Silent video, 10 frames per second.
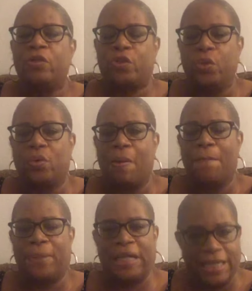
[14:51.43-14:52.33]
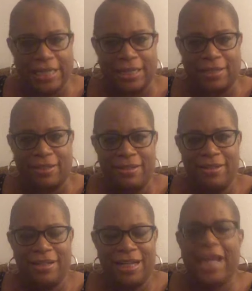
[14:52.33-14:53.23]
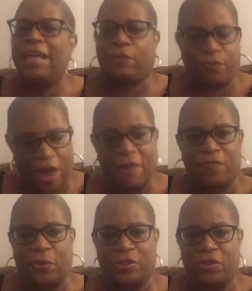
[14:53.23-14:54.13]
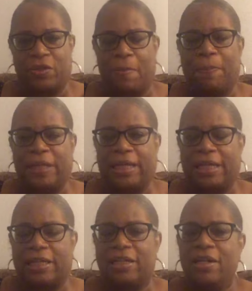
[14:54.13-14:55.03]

to complete it. He's faithful to complete it.